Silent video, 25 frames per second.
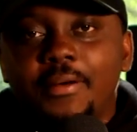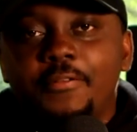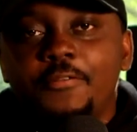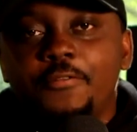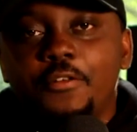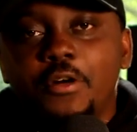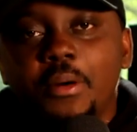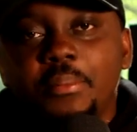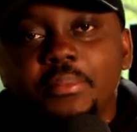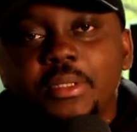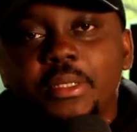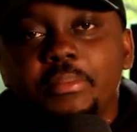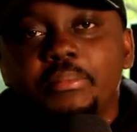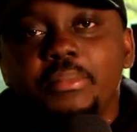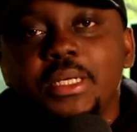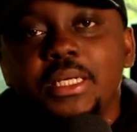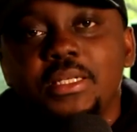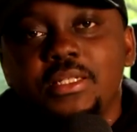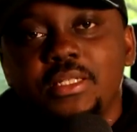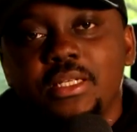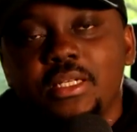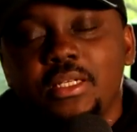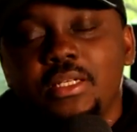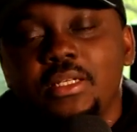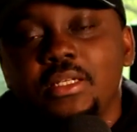from the
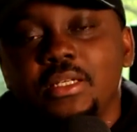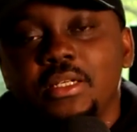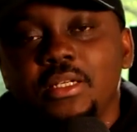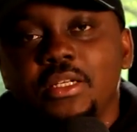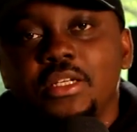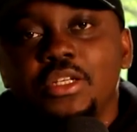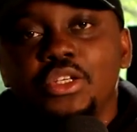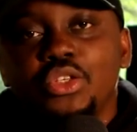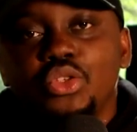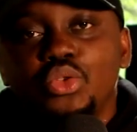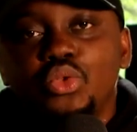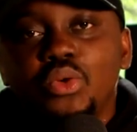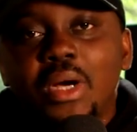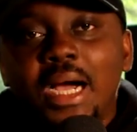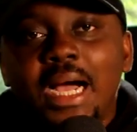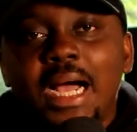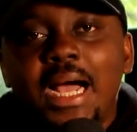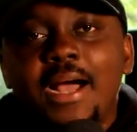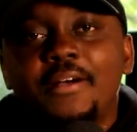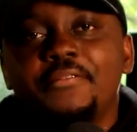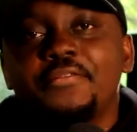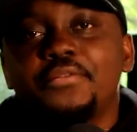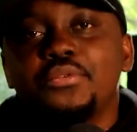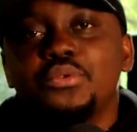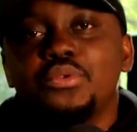basic. You
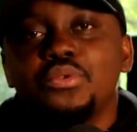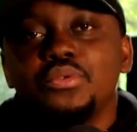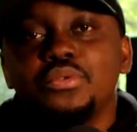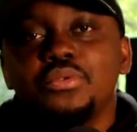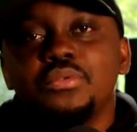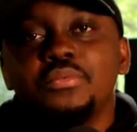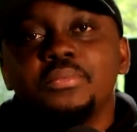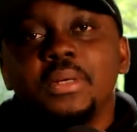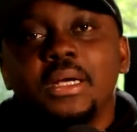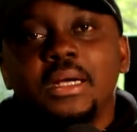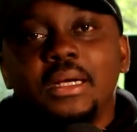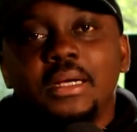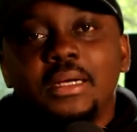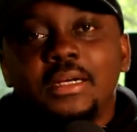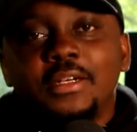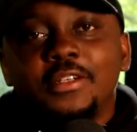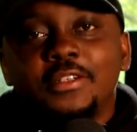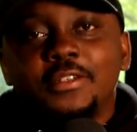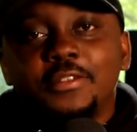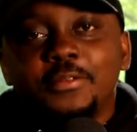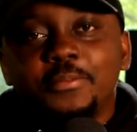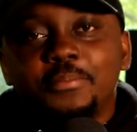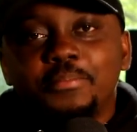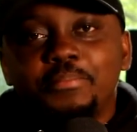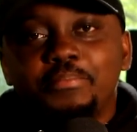have to
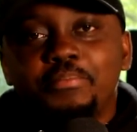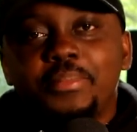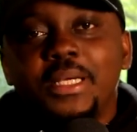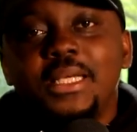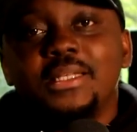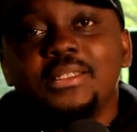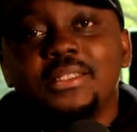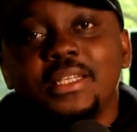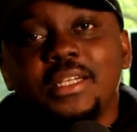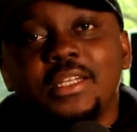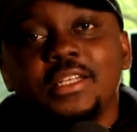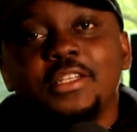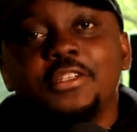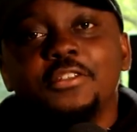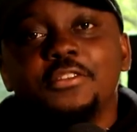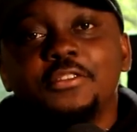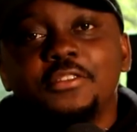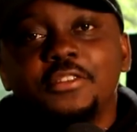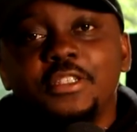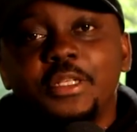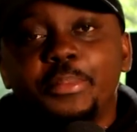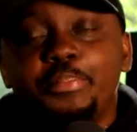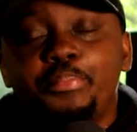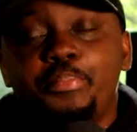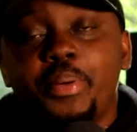basically
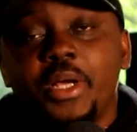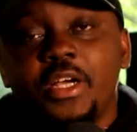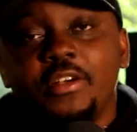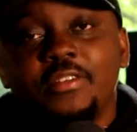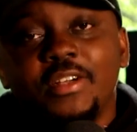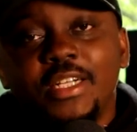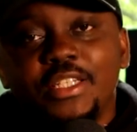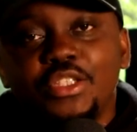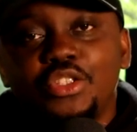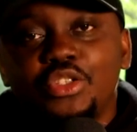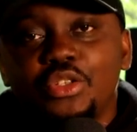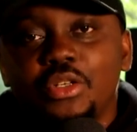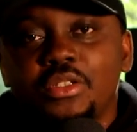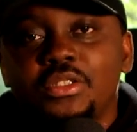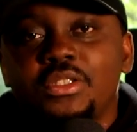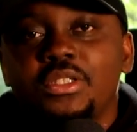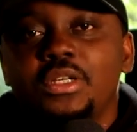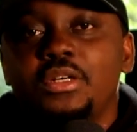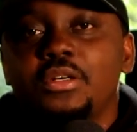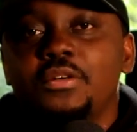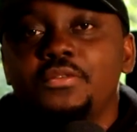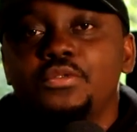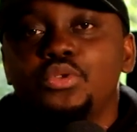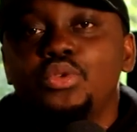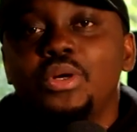reparent
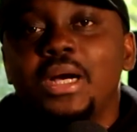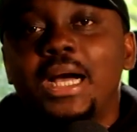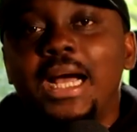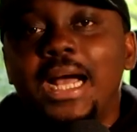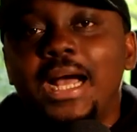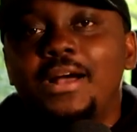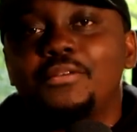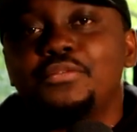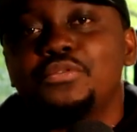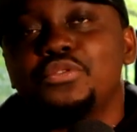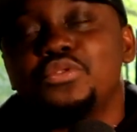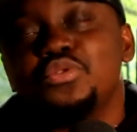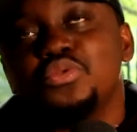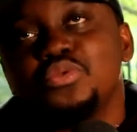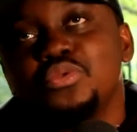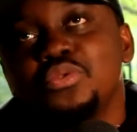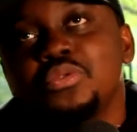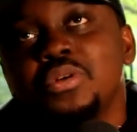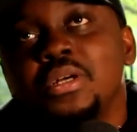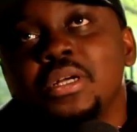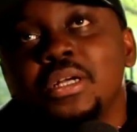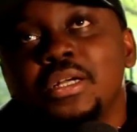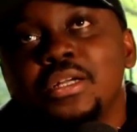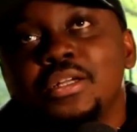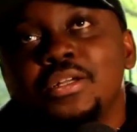yourself. You have
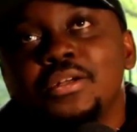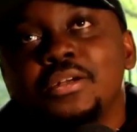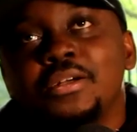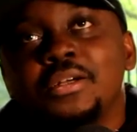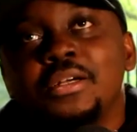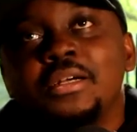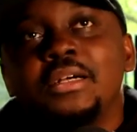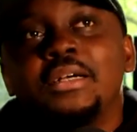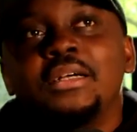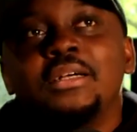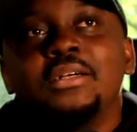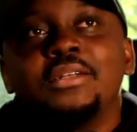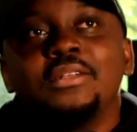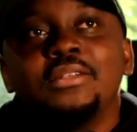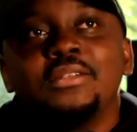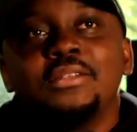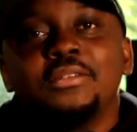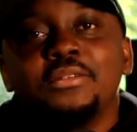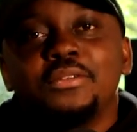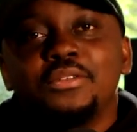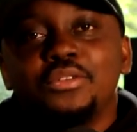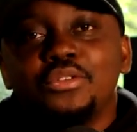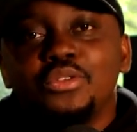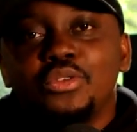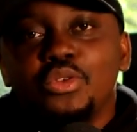to
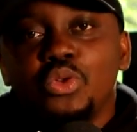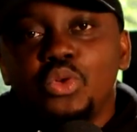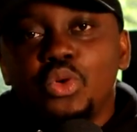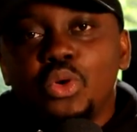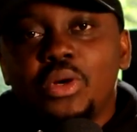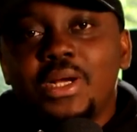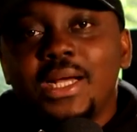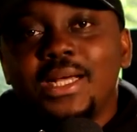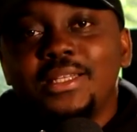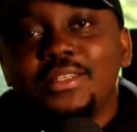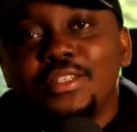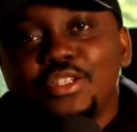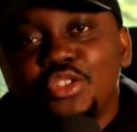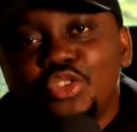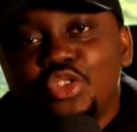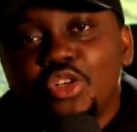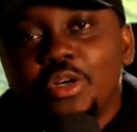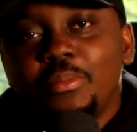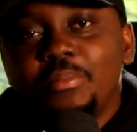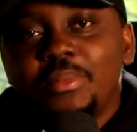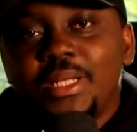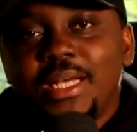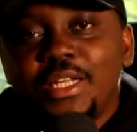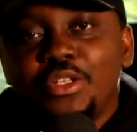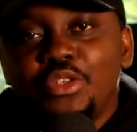look at the
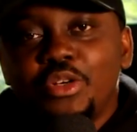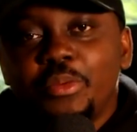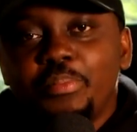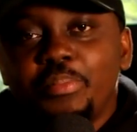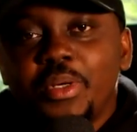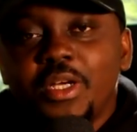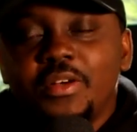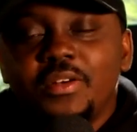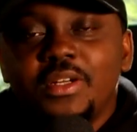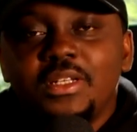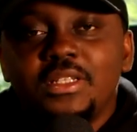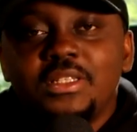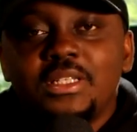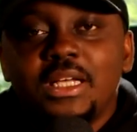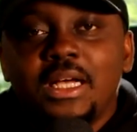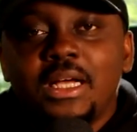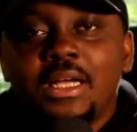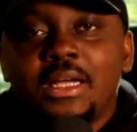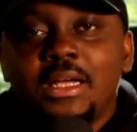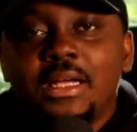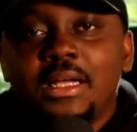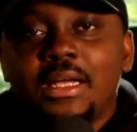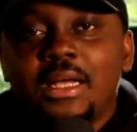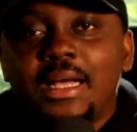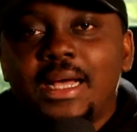job that your parents
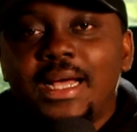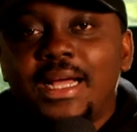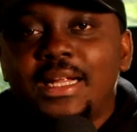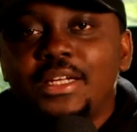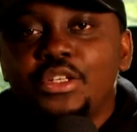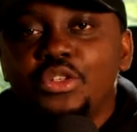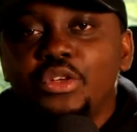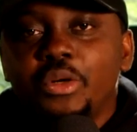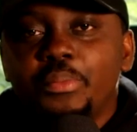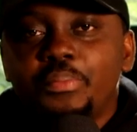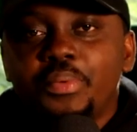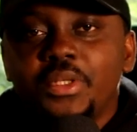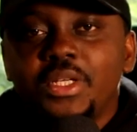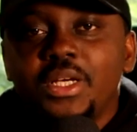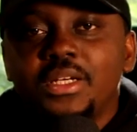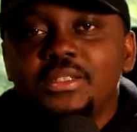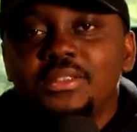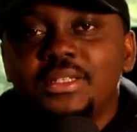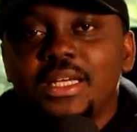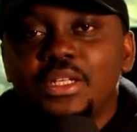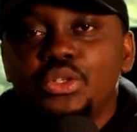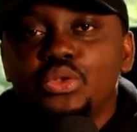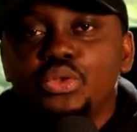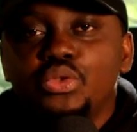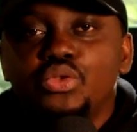and your
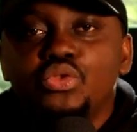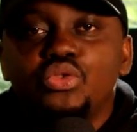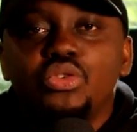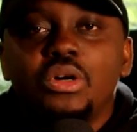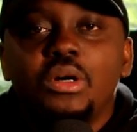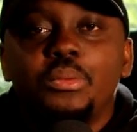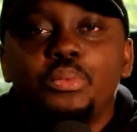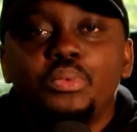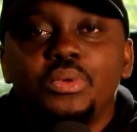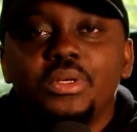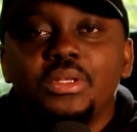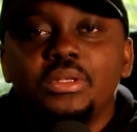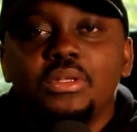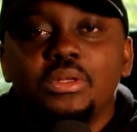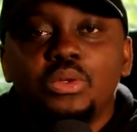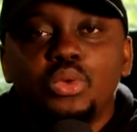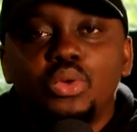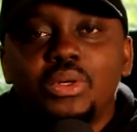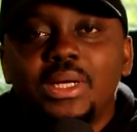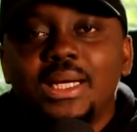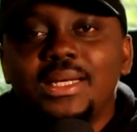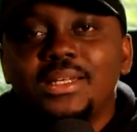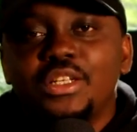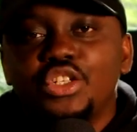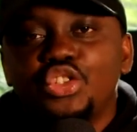peers that you grew up with,
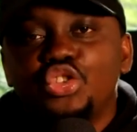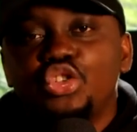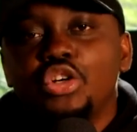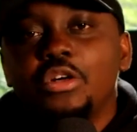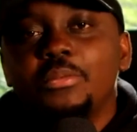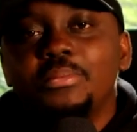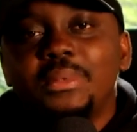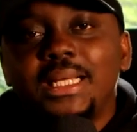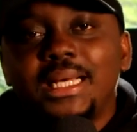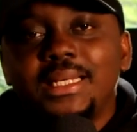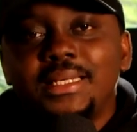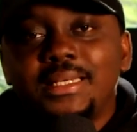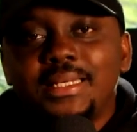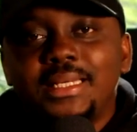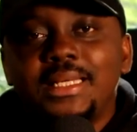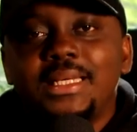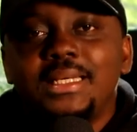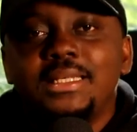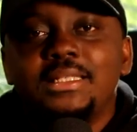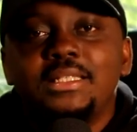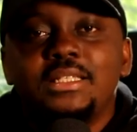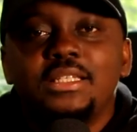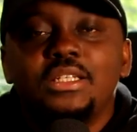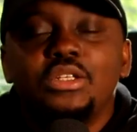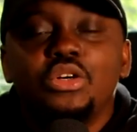look at the job that
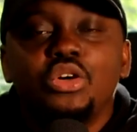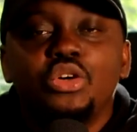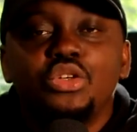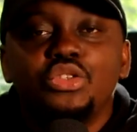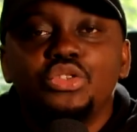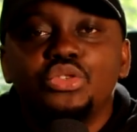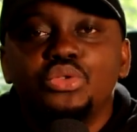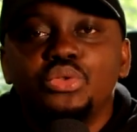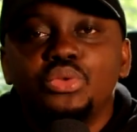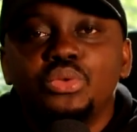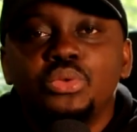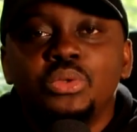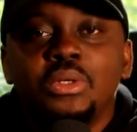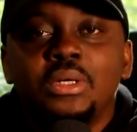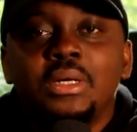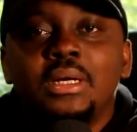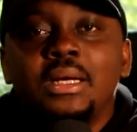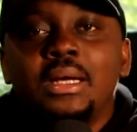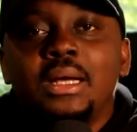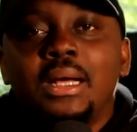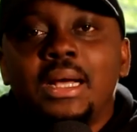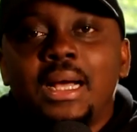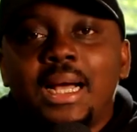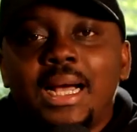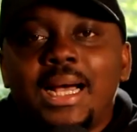they did on you
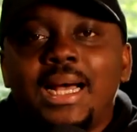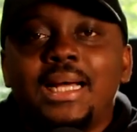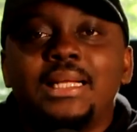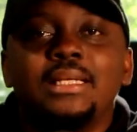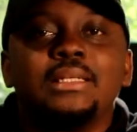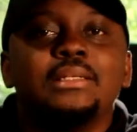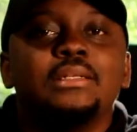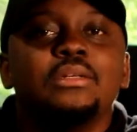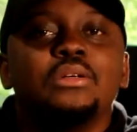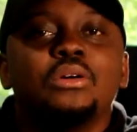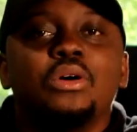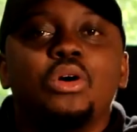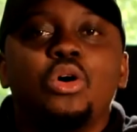and